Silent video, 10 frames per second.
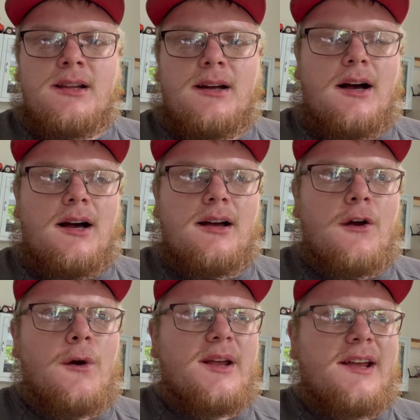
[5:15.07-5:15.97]
uh,
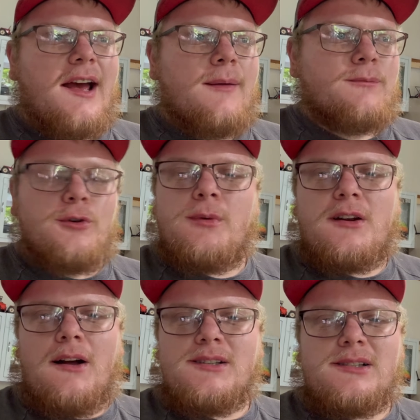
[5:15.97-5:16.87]
OEM
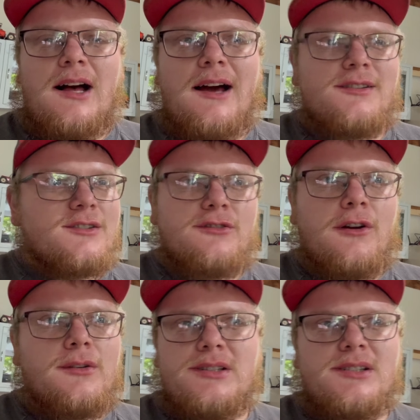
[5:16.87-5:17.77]
Rubicon sliders to
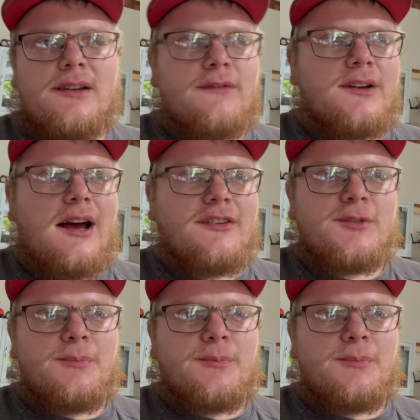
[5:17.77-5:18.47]
throw on this thing for now just to